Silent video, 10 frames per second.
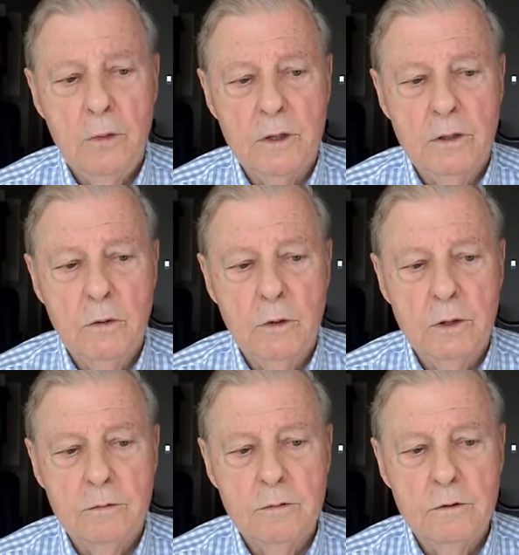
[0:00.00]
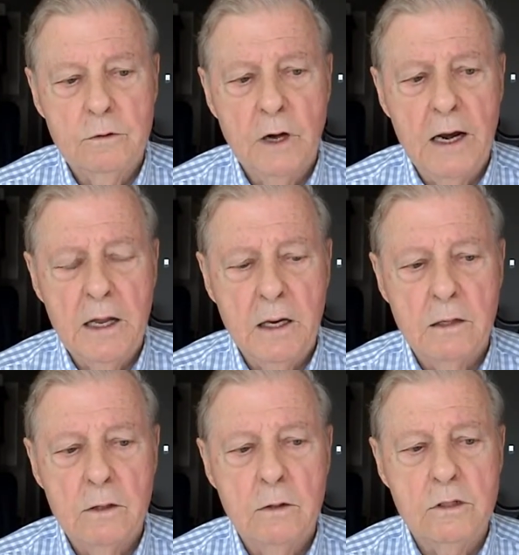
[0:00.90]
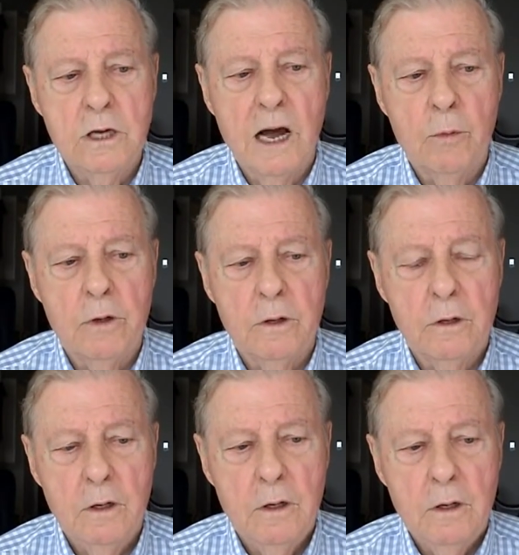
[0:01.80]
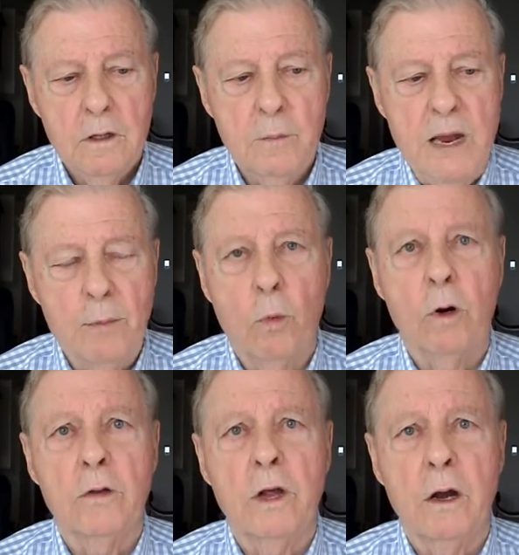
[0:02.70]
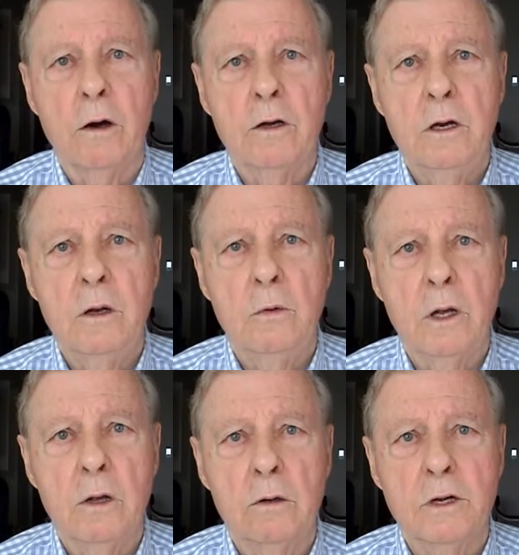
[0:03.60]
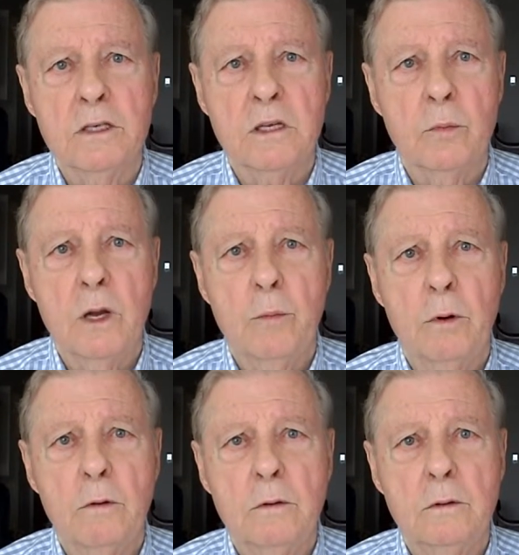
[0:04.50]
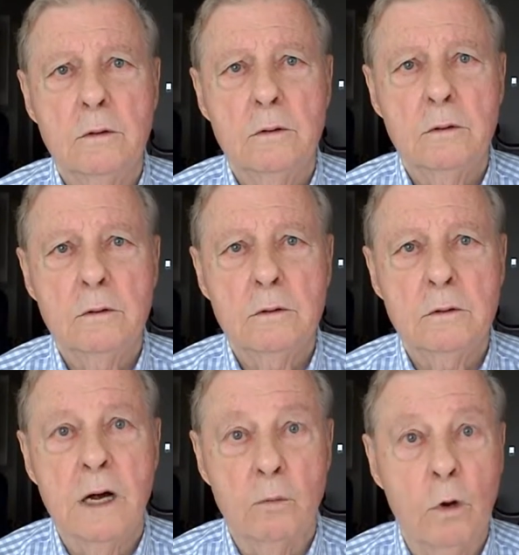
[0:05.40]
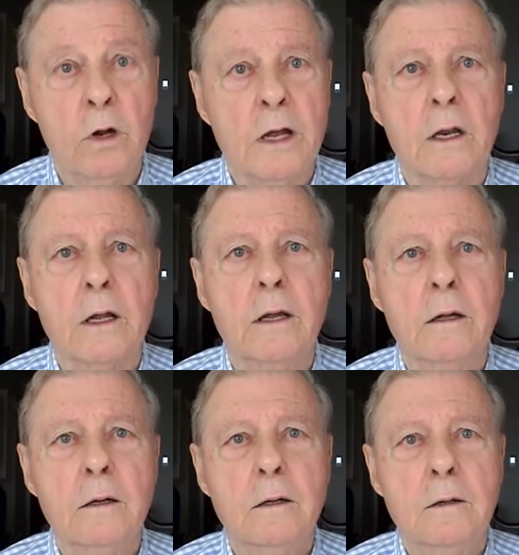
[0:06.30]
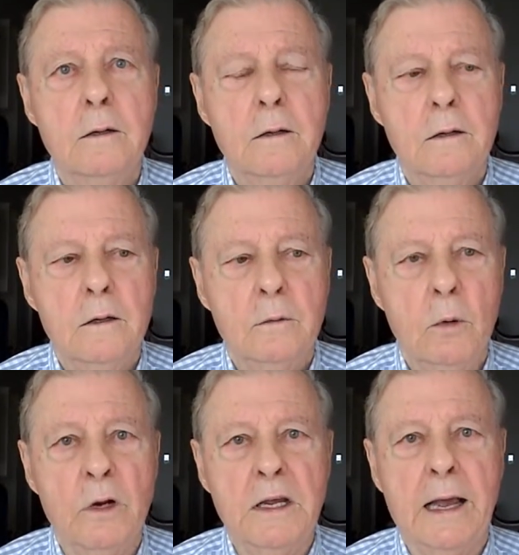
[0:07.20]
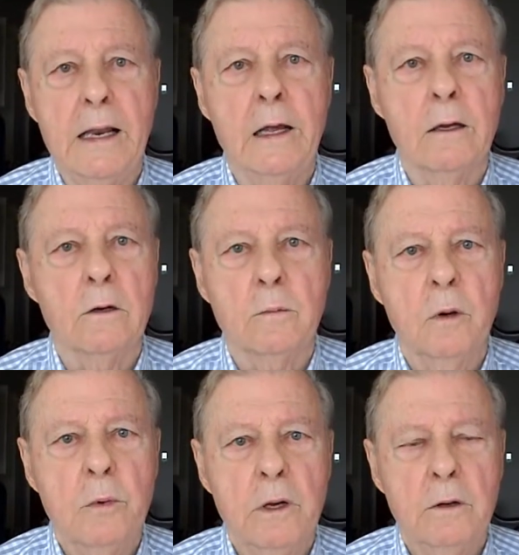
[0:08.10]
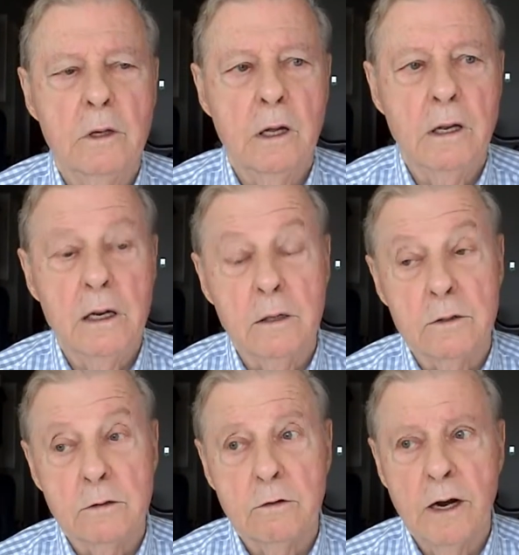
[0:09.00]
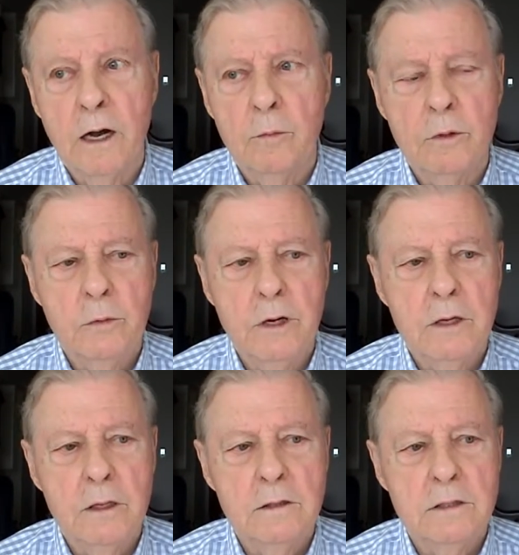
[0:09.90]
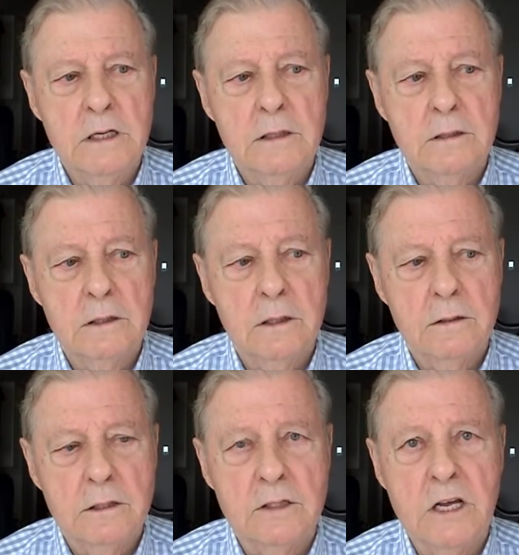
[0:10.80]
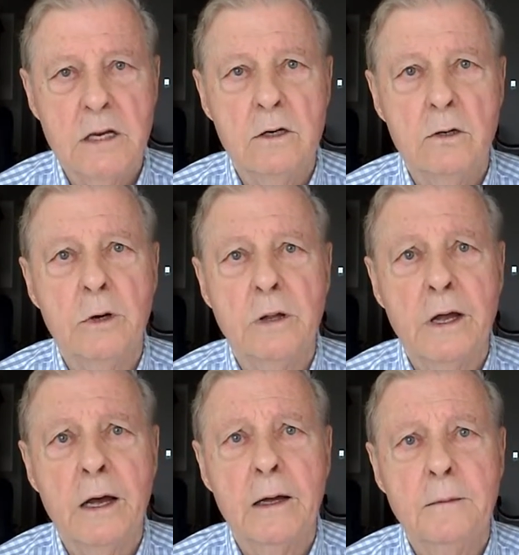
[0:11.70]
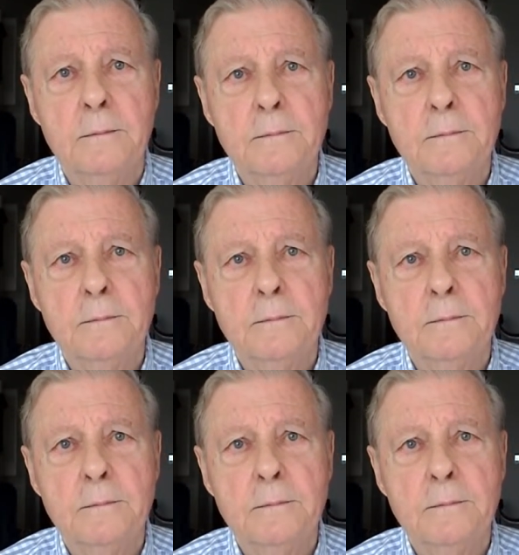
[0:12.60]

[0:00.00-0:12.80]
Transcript: But you, uh, you try to hit it at noontime when the, the people weren't there. You didn't want to kill innocent people, not willingly. We wanted to get Hitler, but we couldn't, and Hitler's crowd, but we didn't see, succeed in doing that.